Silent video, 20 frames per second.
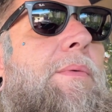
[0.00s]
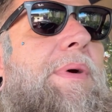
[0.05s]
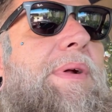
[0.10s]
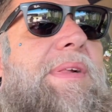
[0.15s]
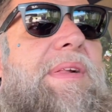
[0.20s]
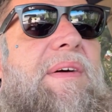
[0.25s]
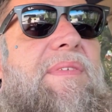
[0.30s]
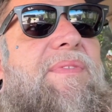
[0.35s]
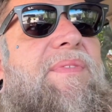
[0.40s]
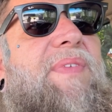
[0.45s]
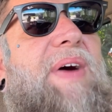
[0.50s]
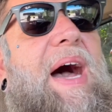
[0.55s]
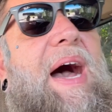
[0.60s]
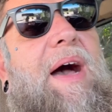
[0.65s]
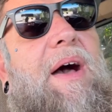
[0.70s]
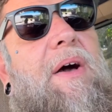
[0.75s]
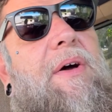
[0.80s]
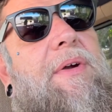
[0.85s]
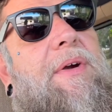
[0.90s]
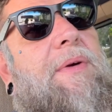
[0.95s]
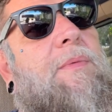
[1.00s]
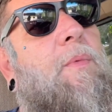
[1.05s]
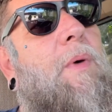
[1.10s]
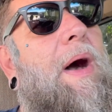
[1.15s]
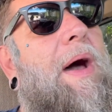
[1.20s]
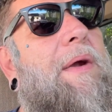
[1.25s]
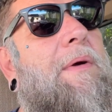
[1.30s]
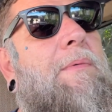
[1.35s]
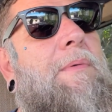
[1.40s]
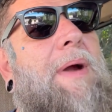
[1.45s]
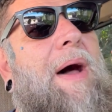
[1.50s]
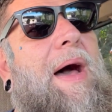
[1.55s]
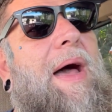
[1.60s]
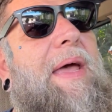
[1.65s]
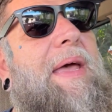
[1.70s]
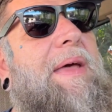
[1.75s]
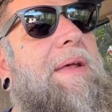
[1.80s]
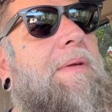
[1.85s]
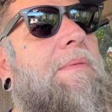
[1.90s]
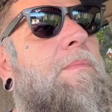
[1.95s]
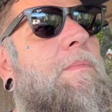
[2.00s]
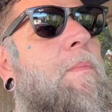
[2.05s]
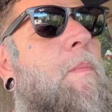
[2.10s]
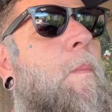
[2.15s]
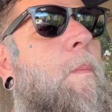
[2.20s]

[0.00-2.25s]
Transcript: was a 500 watt Orion